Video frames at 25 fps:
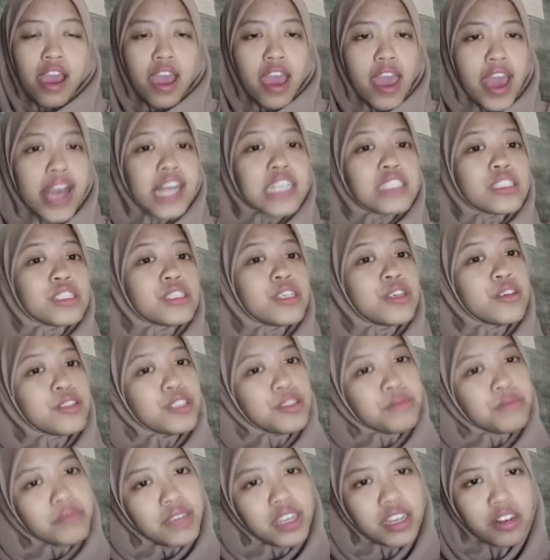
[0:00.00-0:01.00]
Excuse
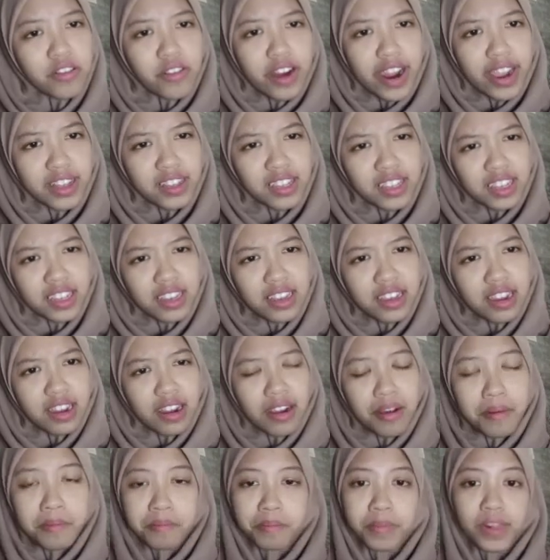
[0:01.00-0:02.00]
me, Granny,
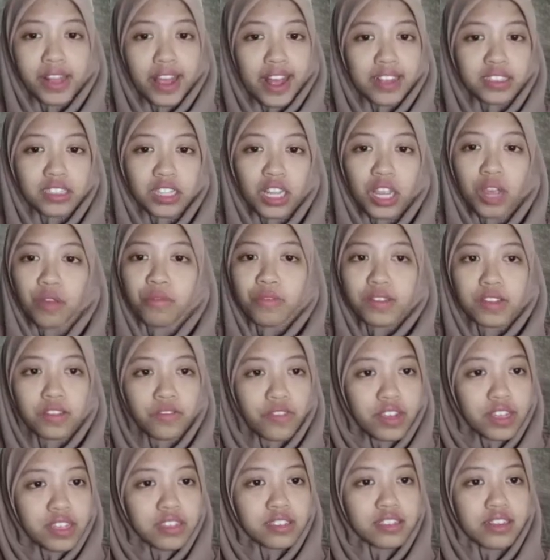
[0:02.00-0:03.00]
blessed with
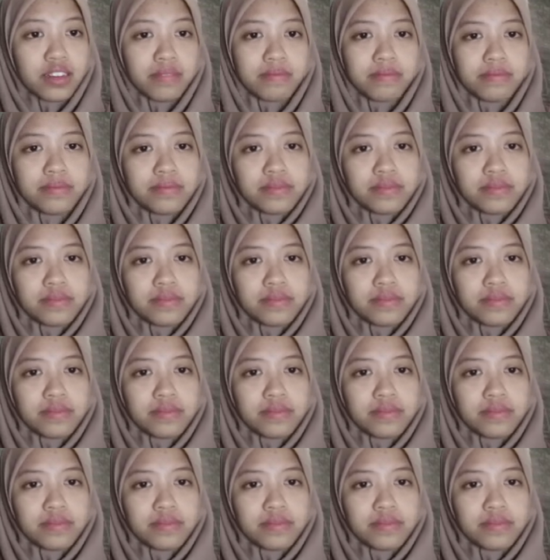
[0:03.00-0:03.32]
wisdom.